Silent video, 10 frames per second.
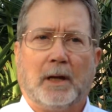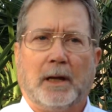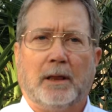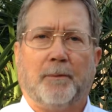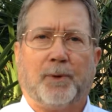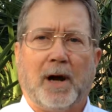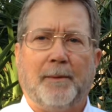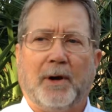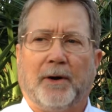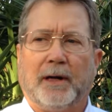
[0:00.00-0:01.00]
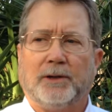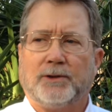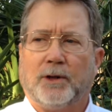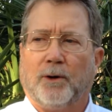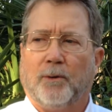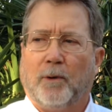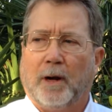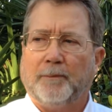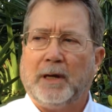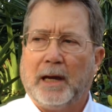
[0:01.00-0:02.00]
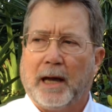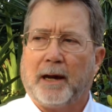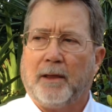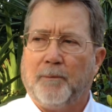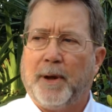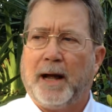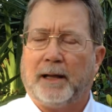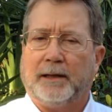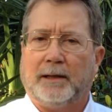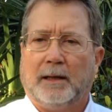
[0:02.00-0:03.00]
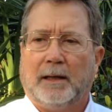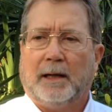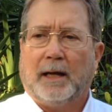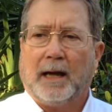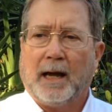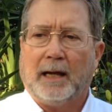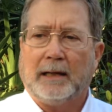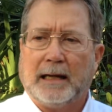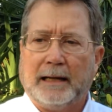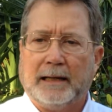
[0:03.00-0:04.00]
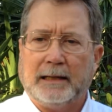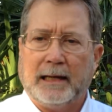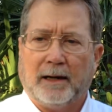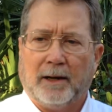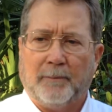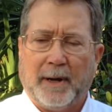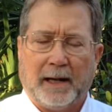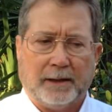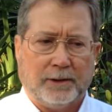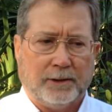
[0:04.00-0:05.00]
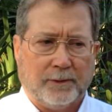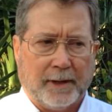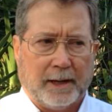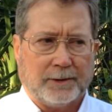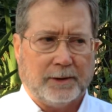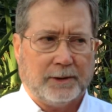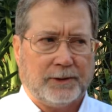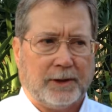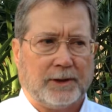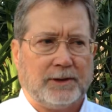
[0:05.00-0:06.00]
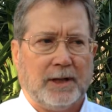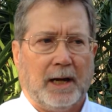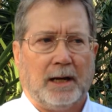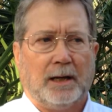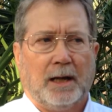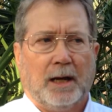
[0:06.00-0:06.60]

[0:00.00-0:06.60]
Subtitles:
in the primary, and so he got on the ballot, and I didn't get on the ballot in 2016.